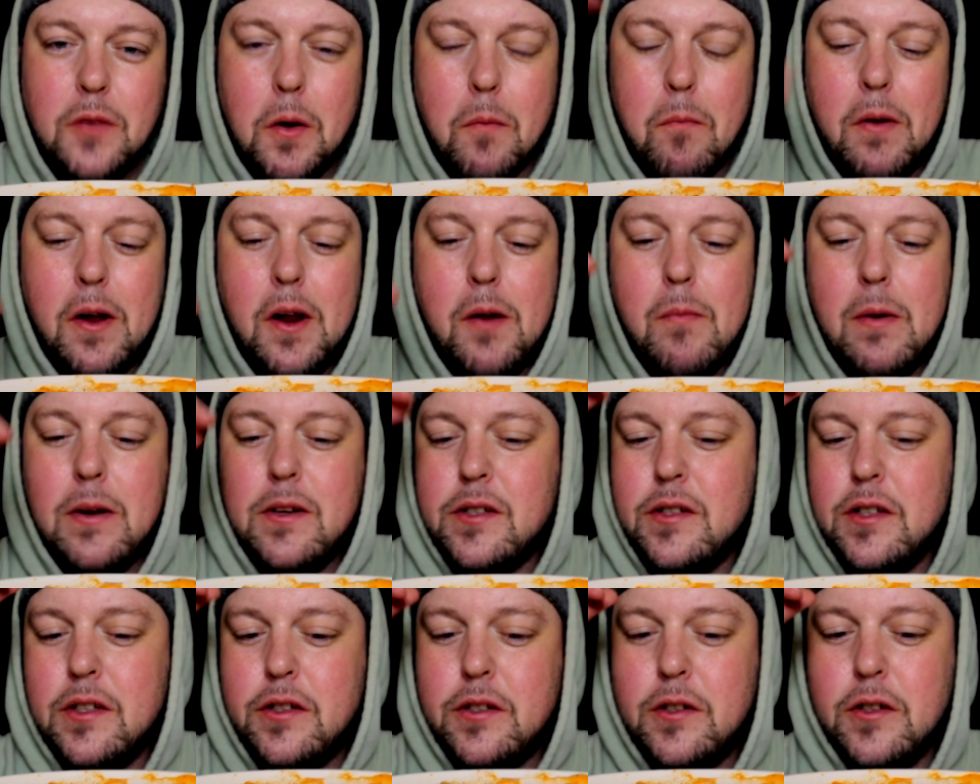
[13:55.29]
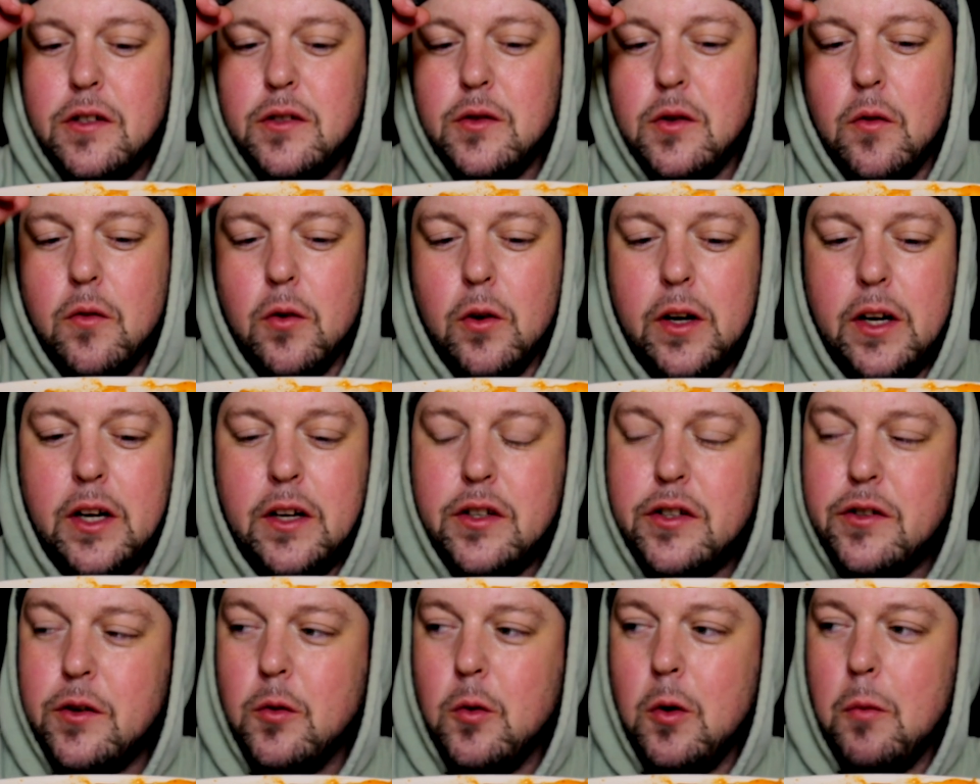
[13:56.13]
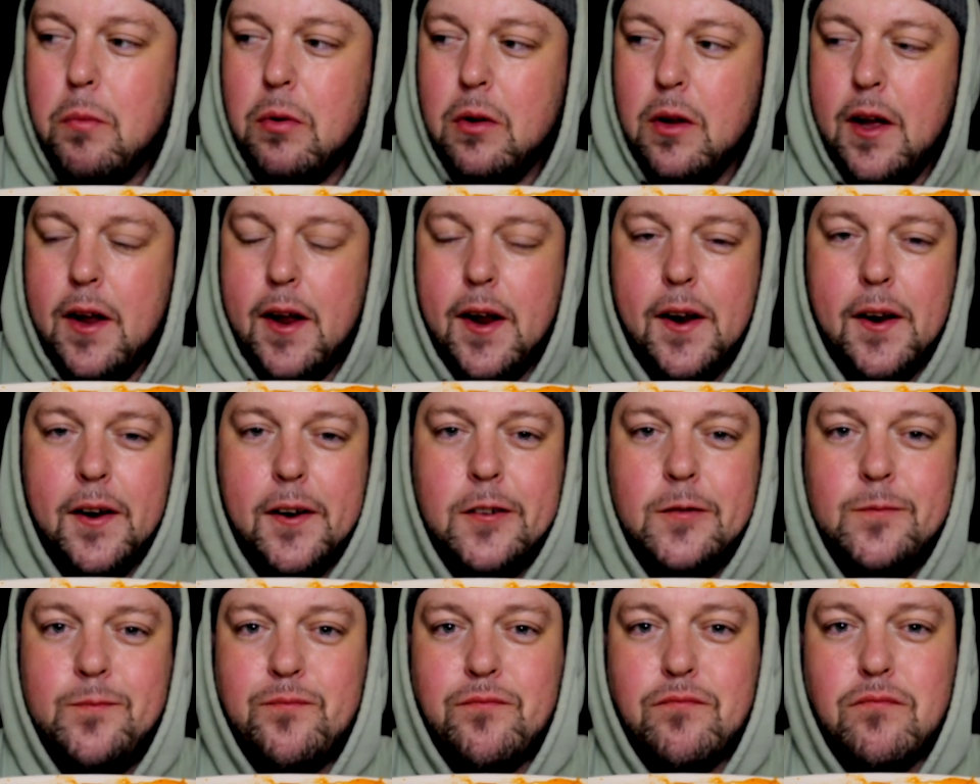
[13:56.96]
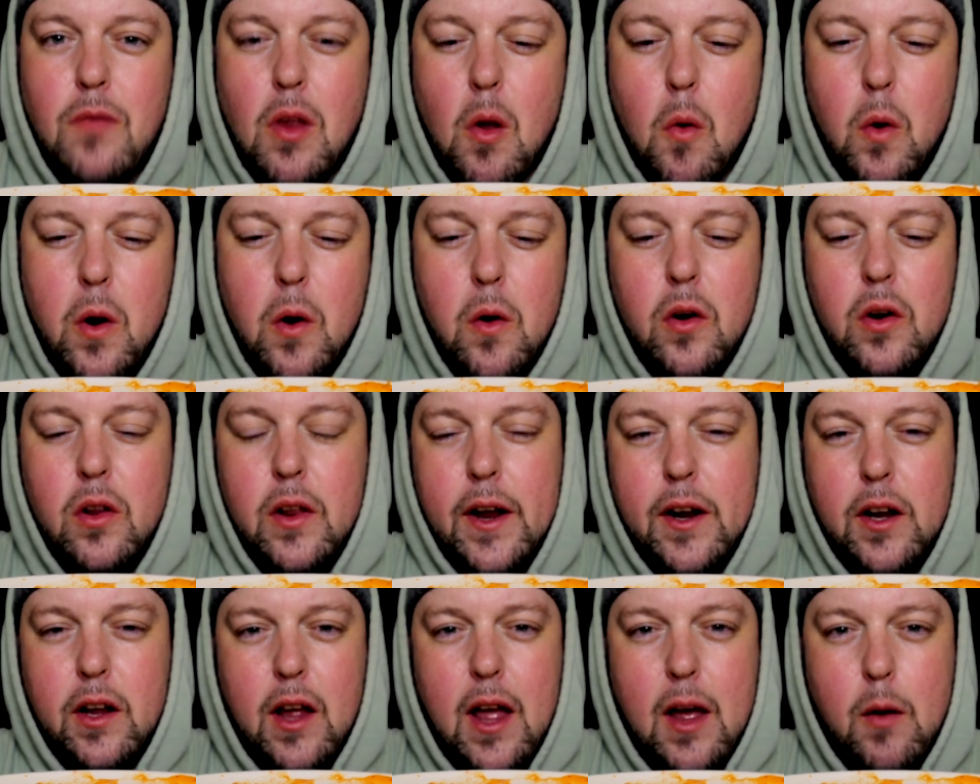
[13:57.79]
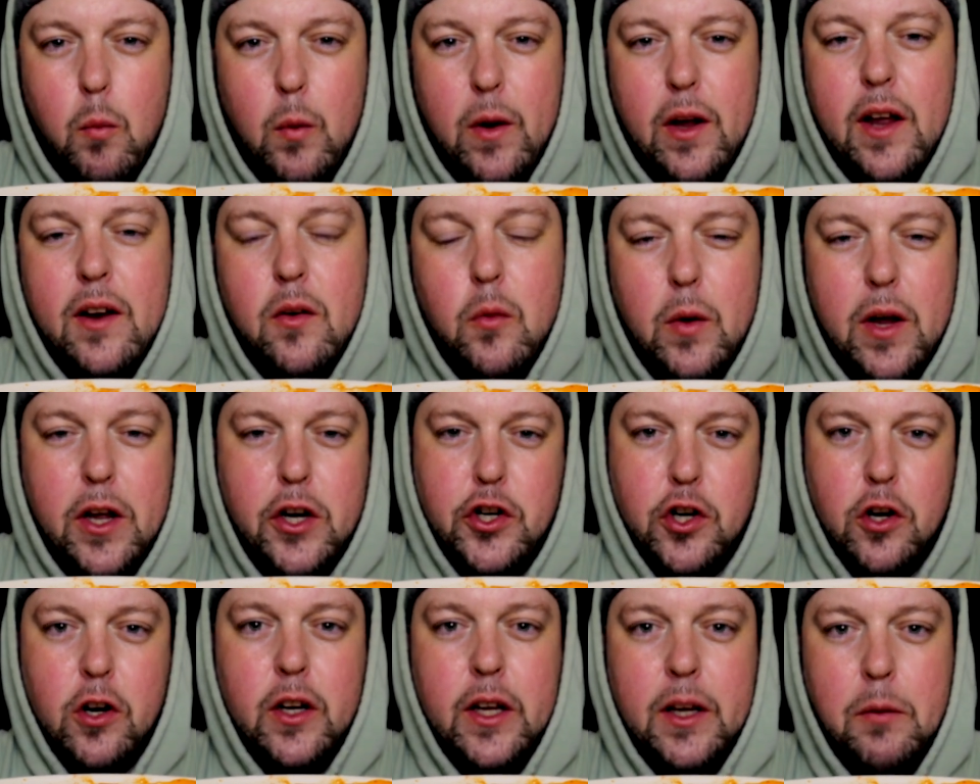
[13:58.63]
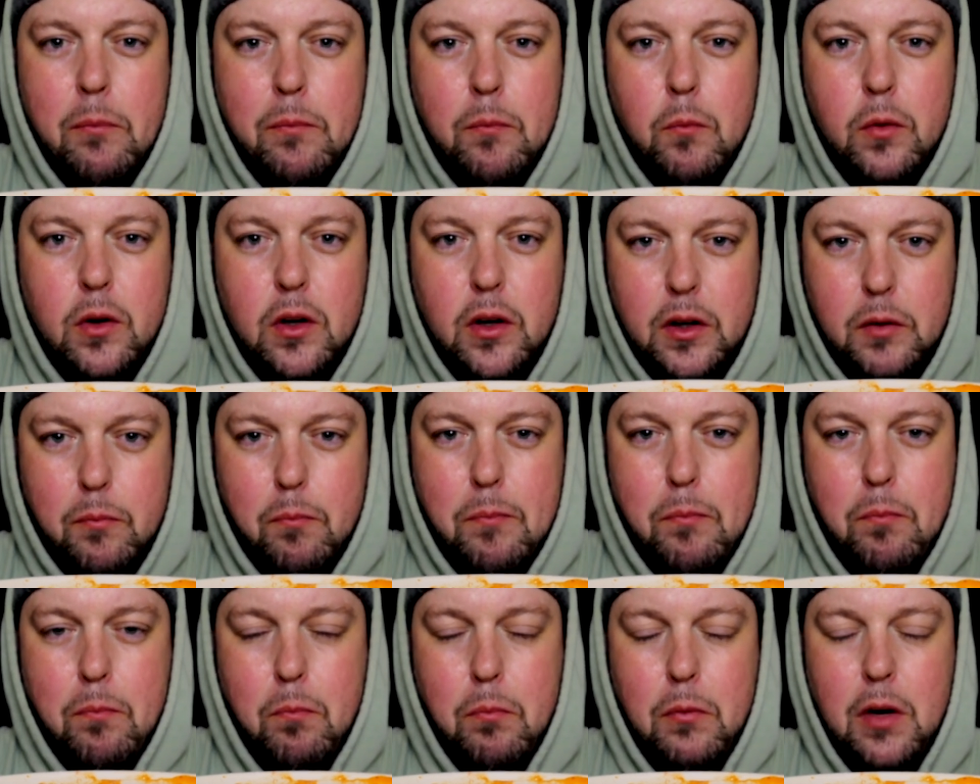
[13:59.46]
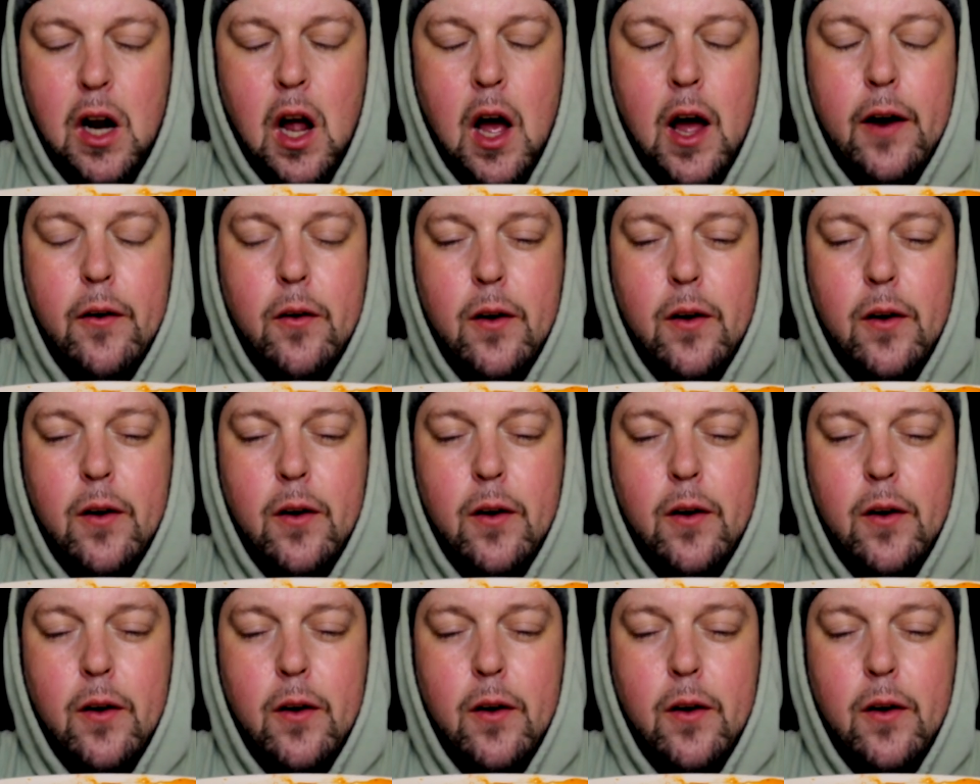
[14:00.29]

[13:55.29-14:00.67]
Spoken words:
me and my sisters over Easter were playing, we had turkey gut,